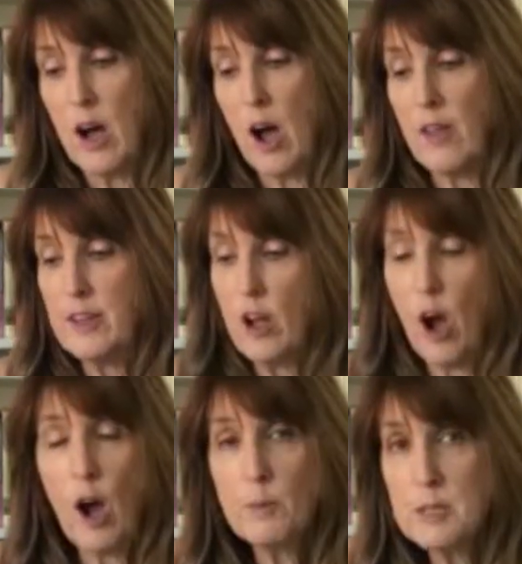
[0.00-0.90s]
on the
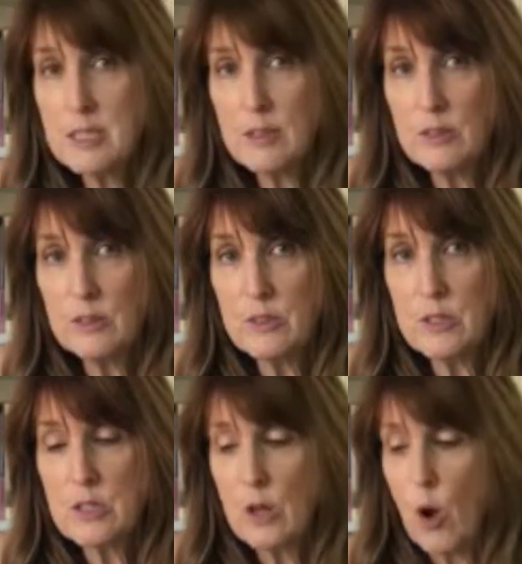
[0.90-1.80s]

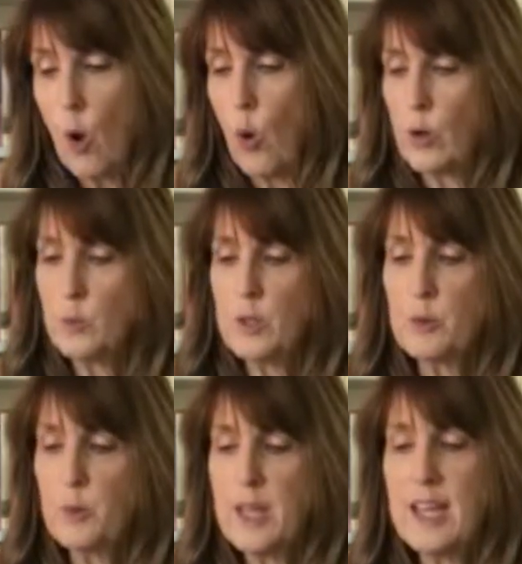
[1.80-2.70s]
obstacles or will
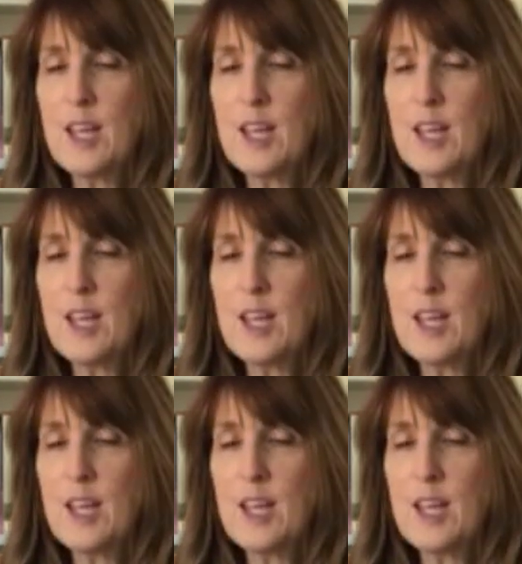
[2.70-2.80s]
we